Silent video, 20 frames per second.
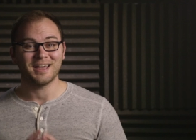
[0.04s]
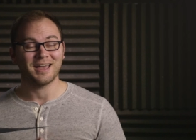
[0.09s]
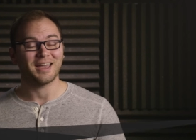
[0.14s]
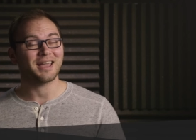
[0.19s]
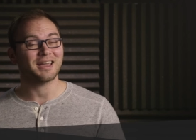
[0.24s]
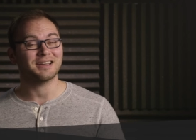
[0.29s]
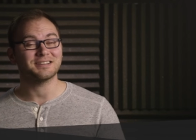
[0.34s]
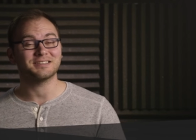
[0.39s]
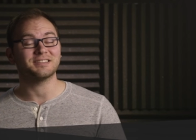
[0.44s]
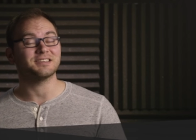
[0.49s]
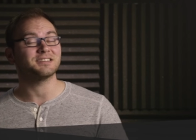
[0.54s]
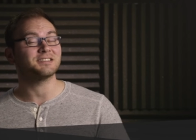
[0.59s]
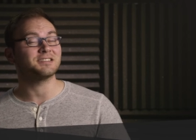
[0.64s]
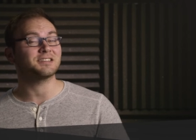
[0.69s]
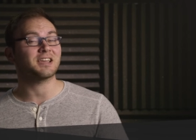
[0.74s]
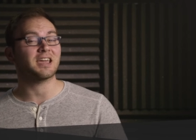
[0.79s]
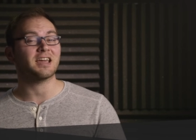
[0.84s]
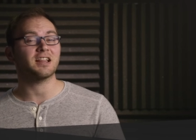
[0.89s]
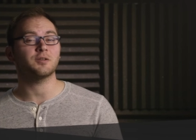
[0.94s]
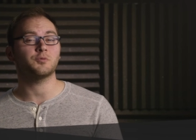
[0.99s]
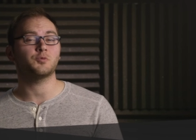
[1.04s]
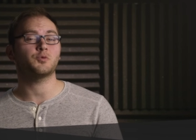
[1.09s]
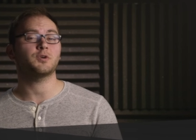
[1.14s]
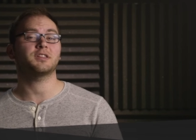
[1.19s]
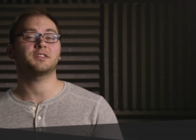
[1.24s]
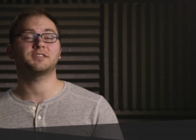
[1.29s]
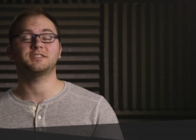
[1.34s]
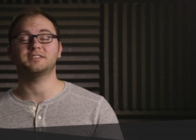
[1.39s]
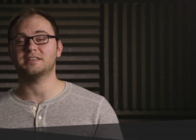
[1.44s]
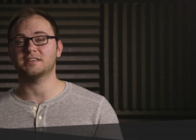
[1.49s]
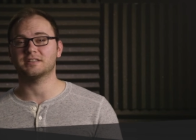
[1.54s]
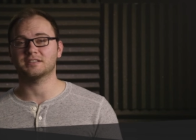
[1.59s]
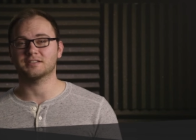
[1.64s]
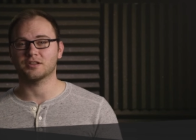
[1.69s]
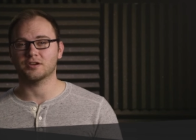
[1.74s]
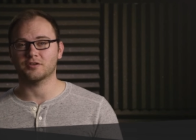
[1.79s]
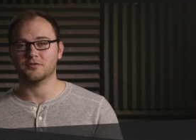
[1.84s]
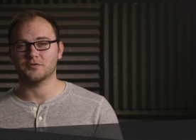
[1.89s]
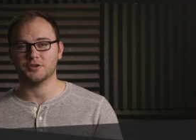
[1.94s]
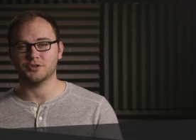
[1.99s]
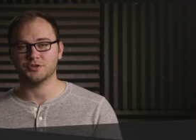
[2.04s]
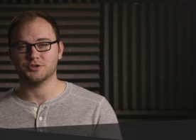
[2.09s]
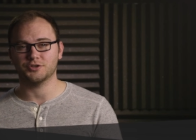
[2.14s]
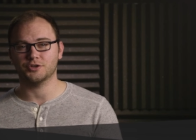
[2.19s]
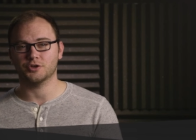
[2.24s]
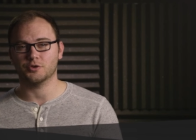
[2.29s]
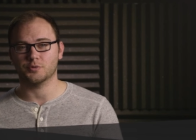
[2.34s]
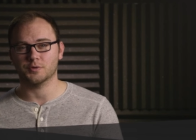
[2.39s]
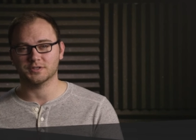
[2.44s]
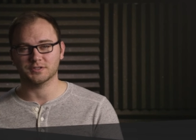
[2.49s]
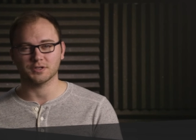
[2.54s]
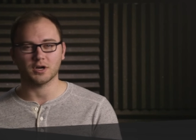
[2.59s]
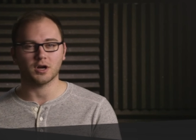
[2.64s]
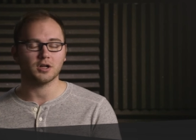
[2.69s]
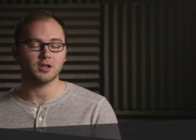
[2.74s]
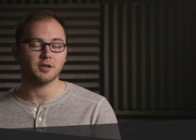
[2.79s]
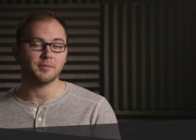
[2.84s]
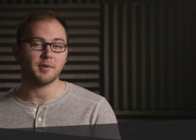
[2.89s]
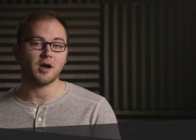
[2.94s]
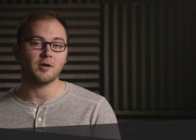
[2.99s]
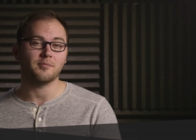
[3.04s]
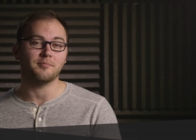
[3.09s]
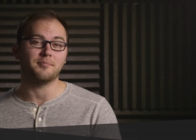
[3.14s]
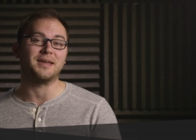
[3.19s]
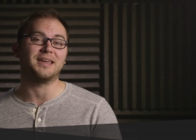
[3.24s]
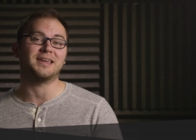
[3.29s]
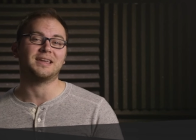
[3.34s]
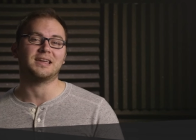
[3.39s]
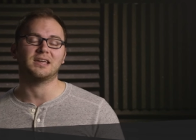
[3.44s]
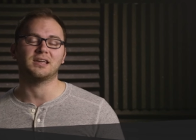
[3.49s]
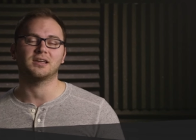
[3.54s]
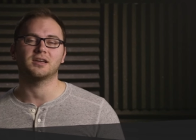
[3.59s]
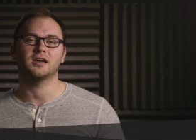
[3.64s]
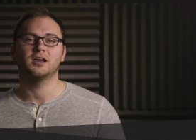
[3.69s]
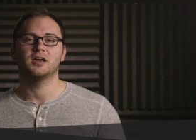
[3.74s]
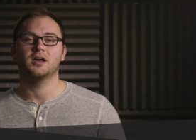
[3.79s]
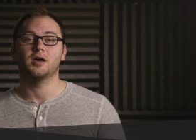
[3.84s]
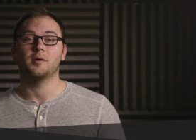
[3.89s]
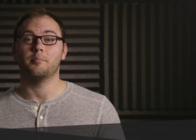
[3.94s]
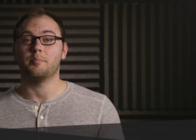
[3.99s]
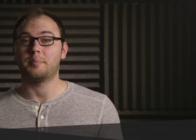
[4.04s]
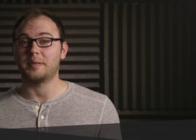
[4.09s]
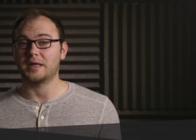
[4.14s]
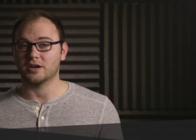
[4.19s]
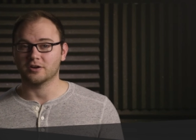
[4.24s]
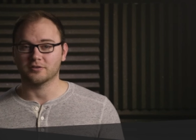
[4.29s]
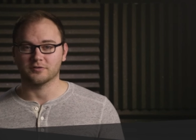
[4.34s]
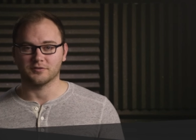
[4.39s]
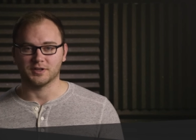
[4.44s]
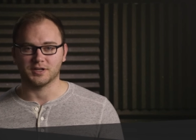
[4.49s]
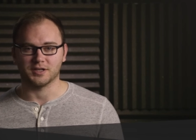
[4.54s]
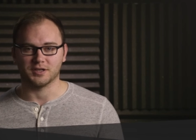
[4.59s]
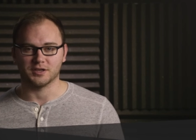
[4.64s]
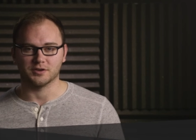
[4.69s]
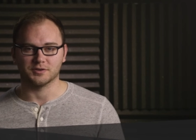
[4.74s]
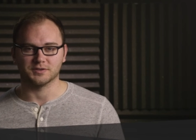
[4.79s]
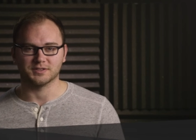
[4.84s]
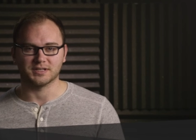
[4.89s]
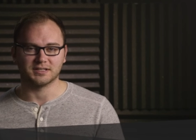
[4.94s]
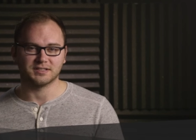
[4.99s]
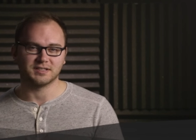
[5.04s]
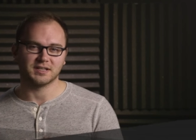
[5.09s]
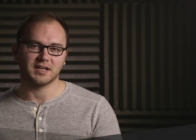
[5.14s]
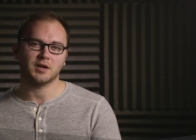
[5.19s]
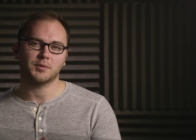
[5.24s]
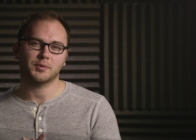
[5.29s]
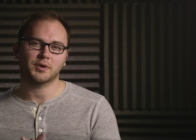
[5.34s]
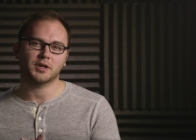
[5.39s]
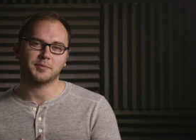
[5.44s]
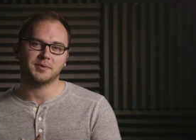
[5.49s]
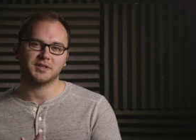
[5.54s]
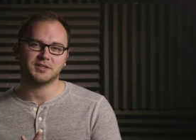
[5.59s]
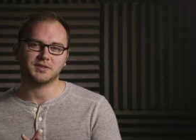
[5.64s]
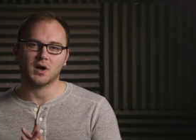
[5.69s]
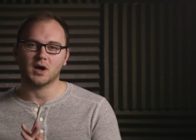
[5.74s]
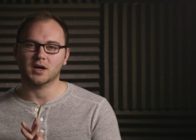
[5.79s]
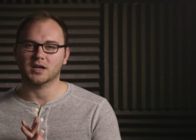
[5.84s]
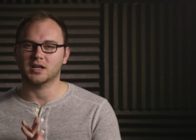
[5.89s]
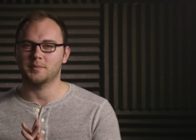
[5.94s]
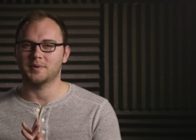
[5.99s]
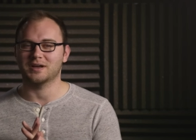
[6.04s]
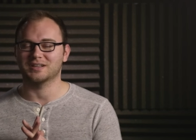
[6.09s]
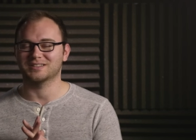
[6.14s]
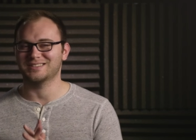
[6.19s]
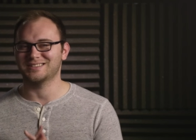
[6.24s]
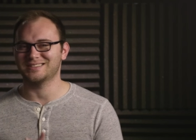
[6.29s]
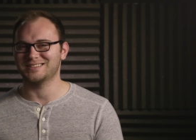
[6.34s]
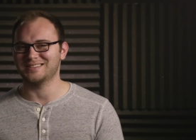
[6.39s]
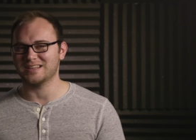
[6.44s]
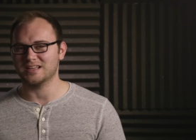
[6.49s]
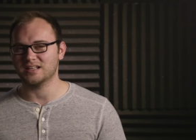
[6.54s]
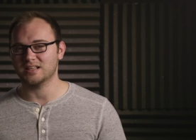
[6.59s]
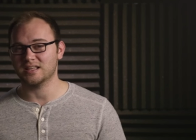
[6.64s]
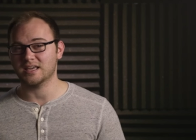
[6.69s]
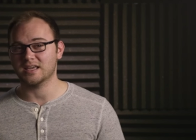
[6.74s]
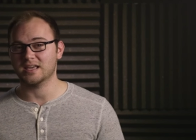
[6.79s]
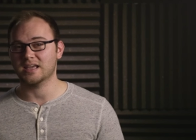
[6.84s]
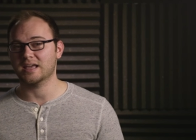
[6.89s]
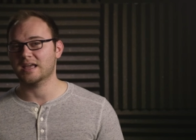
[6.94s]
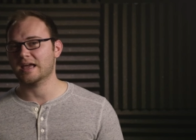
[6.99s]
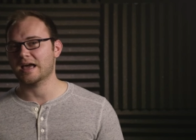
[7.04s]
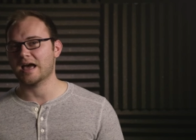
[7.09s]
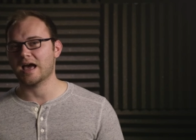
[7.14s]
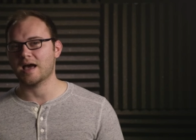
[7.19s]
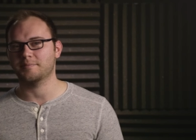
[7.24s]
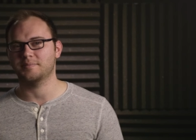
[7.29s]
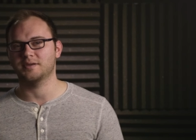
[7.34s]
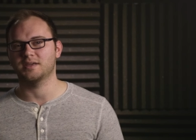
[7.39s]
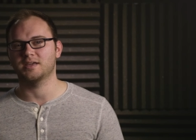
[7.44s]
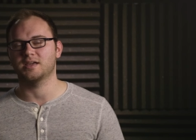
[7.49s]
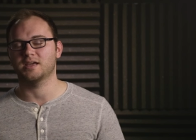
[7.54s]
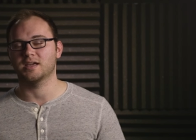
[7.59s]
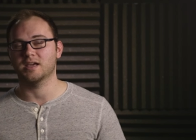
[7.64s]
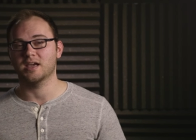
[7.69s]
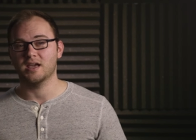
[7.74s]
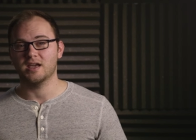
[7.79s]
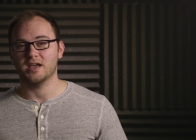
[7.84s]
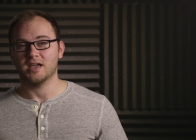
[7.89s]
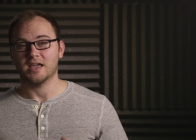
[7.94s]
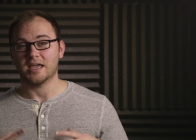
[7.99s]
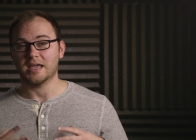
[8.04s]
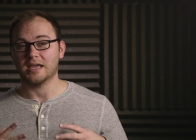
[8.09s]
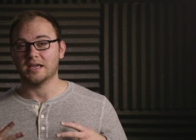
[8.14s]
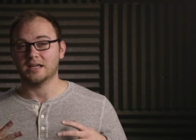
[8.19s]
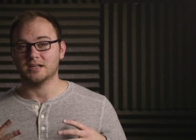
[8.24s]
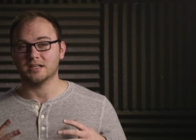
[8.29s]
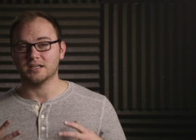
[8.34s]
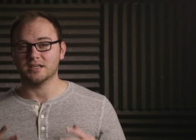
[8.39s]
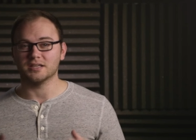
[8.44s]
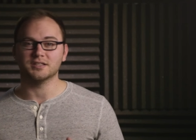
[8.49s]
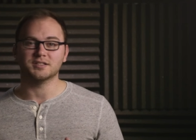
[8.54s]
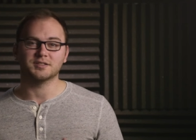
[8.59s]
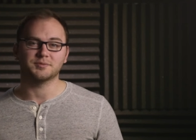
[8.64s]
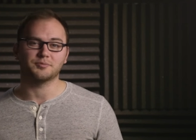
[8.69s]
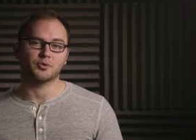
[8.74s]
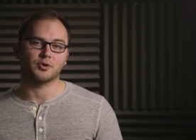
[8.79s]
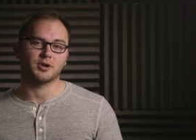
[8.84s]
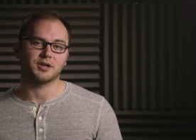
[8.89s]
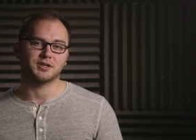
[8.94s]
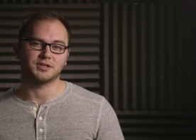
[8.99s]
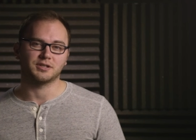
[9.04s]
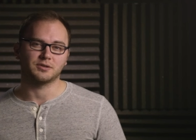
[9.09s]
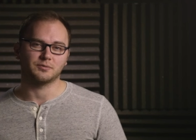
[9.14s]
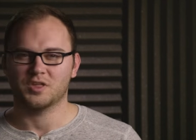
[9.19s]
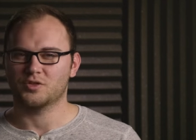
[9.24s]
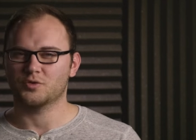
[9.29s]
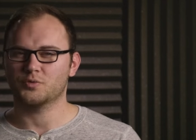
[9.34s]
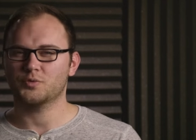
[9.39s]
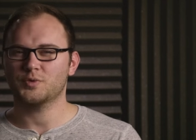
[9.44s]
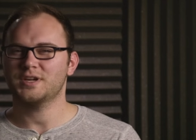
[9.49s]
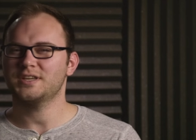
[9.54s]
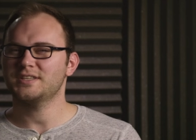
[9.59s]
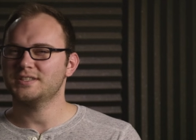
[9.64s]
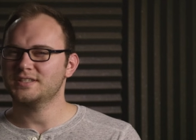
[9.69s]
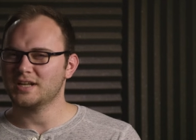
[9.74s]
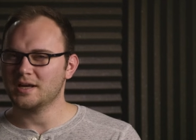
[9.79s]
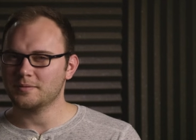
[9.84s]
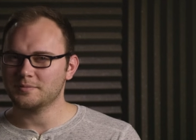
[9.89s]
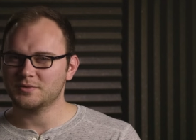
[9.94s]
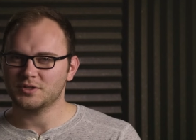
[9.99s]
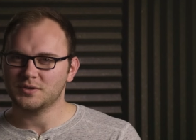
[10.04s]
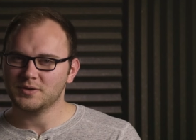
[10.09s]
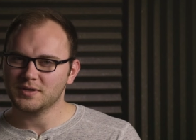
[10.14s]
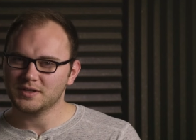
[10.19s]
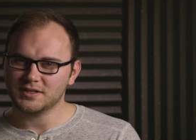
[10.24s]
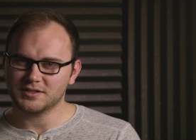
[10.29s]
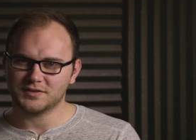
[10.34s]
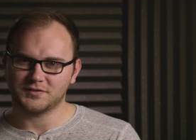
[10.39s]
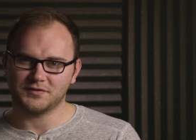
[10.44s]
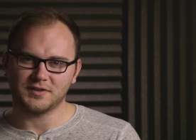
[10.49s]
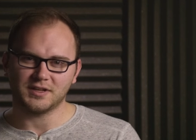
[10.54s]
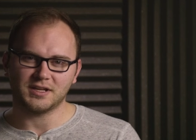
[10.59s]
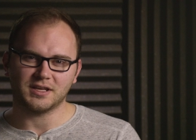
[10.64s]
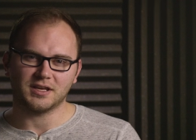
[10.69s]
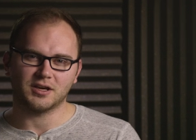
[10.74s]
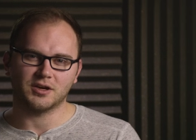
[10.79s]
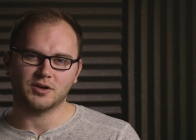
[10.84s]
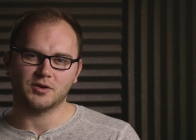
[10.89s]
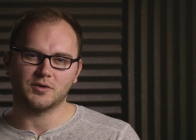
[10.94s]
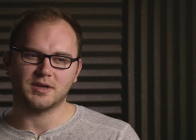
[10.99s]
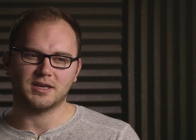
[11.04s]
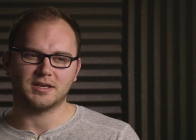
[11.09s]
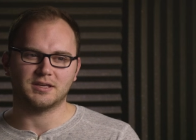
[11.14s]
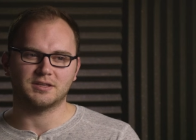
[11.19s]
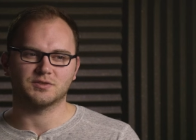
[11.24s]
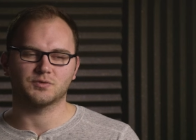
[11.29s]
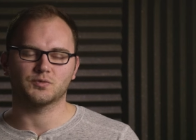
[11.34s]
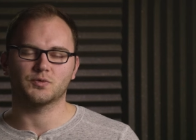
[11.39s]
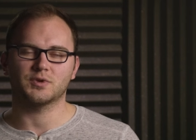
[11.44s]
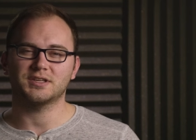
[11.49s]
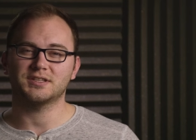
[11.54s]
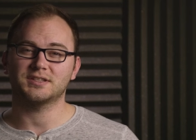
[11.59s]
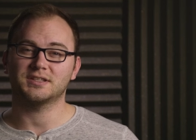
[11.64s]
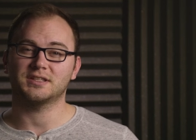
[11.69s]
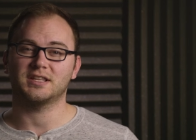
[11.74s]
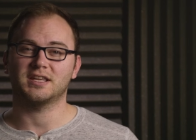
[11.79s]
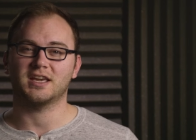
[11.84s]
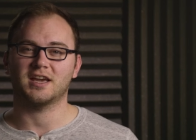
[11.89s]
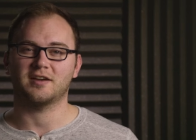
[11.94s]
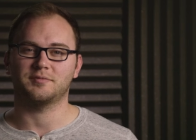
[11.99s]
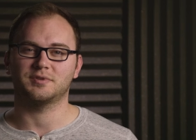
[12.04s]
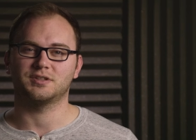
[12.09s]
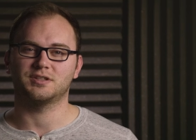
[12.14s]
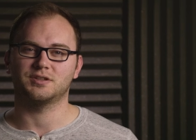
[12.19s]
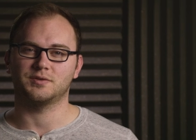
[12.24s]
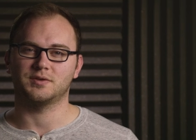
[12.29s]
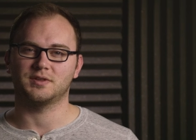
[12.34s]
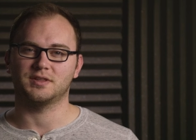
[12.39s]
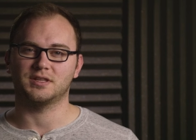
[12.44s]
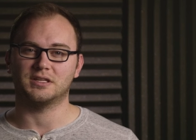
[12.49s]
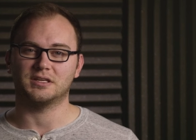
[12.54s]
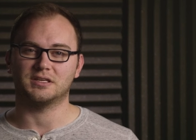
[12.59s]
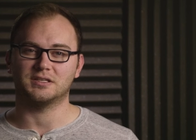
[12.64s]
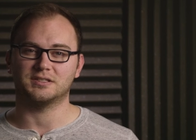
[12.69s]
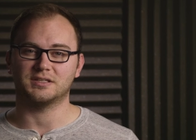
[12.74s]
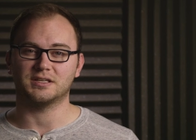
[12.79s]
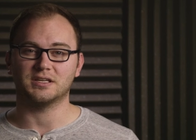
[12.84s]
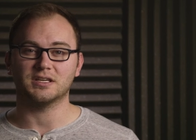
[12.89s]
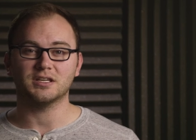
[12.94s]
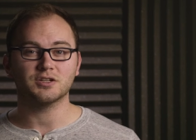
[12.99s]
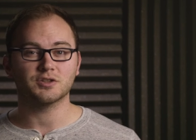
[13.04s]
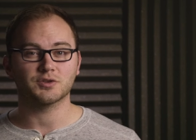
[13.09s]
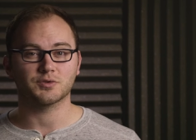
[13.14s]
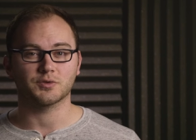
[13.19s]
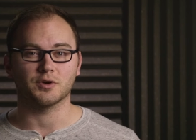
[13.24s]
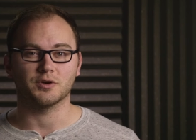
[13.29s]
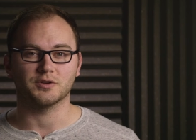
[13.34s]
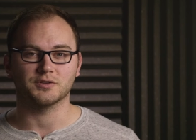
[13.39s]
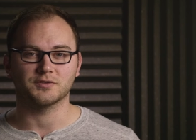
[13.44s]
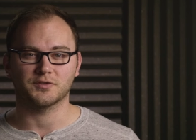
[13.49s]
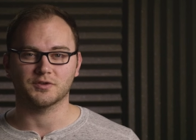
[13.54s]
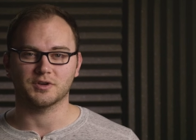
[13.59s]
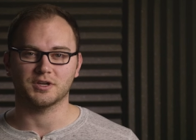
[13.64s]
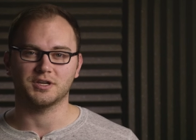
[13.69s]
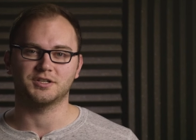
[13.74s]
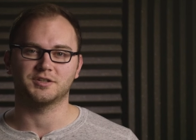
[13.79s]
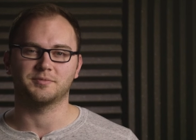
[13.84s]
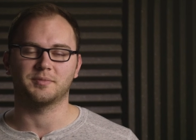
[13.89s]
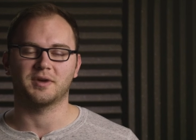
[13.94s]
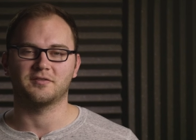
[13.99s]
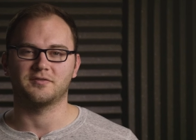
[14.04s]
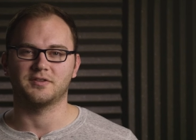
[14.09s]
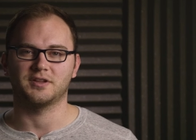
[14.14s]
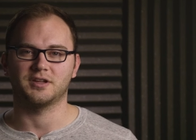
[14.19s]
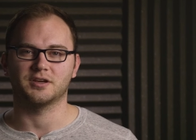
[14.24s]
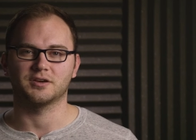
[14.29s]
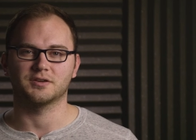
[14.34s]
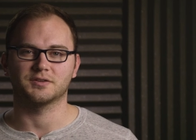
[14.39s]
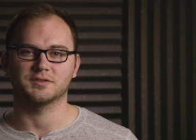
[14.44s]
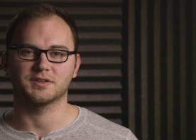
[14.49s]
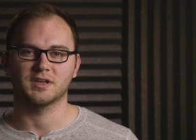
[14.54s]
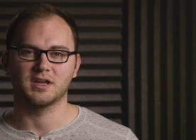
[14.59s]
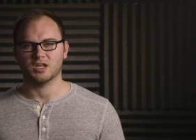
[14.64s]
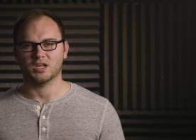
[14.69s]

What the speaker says: Hey guys, this is Caleb with DSLR Video Shooter, where it's all about making better videos. And today we're gonna be talking about stealing, copying, and inspiration. The reason I'm doing this video is recently I've been doing these intros for each of my videos.